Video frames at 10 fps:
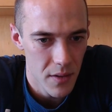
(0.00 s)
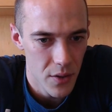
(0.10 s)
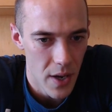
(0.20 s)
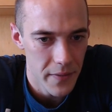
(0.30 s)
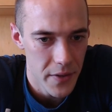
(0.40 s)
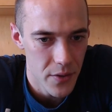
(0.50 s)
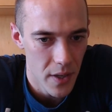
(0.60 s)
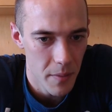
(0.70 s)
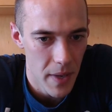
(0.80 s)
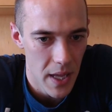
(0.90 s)
have to
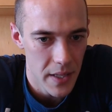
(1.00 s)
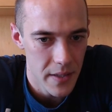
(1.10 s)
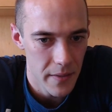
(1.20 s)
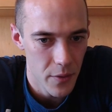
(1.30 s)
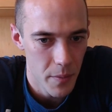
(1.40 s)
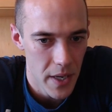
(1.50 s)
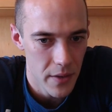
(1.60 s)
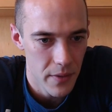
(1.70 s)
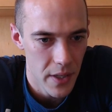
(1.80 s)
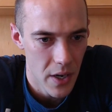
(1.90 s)
strike a balance. If you
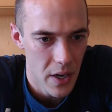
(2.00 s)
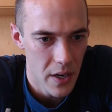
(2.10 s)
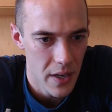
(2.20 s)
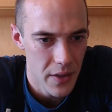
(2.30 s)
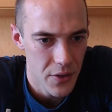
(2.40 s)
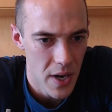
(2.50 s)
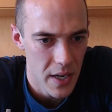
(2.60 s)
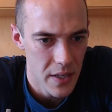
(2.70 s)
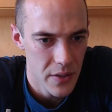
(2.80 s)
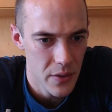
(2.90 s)
pedal really hard and the
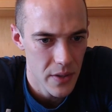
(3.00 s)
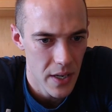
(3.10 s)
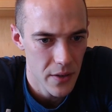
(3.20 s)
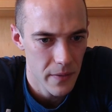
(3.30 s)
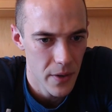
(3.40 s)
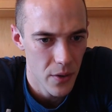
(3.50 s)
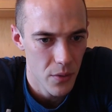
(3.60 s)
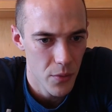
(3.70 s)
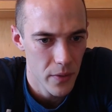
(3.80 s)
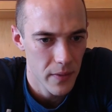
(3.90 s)
tracking is too tight, your video
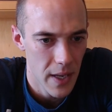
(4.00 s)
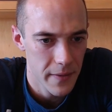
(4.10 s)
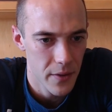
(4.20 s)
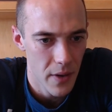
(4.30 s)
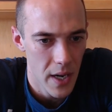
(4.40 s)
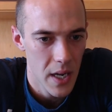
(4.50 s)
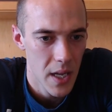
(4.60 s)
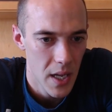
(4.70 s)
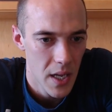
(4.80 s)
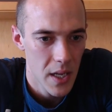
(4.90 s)
will move left to right.
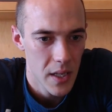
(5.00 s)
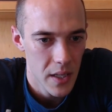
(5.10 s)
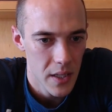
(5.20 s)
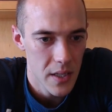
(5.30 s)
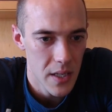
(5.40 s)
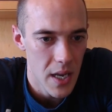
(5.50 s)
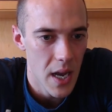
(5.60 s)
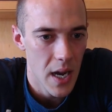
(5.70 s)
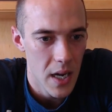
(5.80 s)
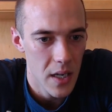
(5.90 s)

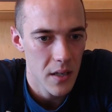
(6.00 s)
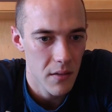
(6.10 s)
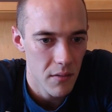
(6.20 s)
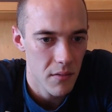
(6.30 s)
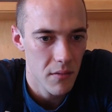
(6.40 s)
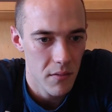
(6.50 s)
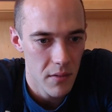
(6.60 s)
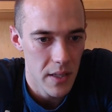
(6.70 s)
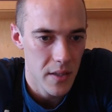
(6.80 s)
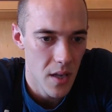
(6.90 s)
Yeah,
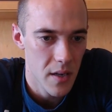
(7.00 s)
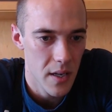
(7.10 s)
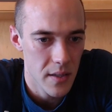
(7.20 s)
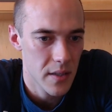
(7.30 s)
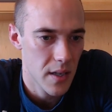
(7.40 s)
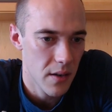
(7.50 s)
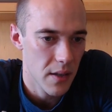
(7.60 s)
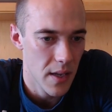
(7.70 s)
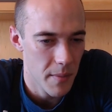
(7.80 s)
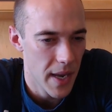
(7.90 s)
that's not
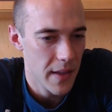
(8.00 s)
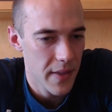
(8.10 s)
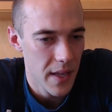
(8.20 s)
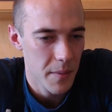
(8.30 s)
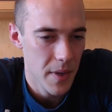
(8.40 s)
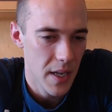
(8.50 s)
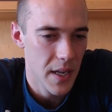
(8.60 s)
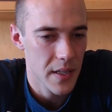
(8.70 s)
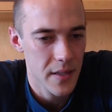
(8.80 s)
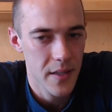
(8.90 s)
necessarily a bad thing, but I
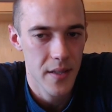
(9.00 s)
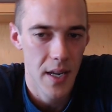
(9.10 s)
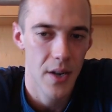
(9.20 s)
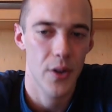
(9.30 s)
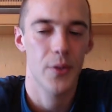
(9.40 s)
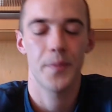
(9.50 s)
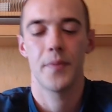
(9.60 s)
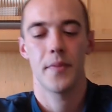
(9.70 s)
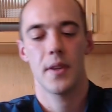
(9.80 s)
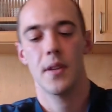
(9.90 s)
guess, I don't know,
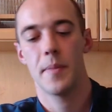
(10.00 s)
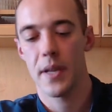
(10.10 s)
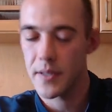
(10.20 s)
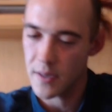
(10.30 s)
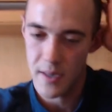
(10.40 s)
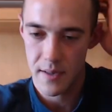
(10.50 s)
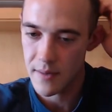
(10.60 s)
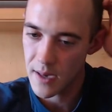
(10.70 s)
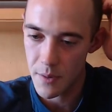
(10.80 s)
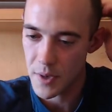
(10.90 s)
it depends on
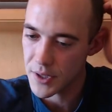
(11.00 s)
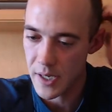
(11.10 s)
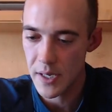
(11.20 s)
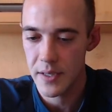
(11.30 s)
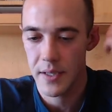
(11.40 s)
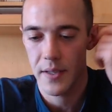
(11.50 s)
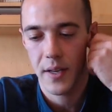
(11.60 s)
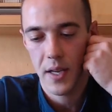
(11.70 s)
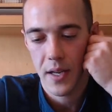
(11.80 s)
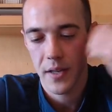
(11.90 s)
how much that is, and
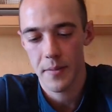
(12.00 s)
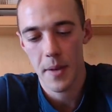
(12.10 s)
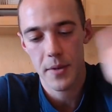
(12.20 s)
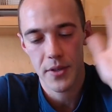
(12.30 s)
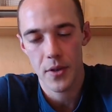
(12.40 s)
maybe certain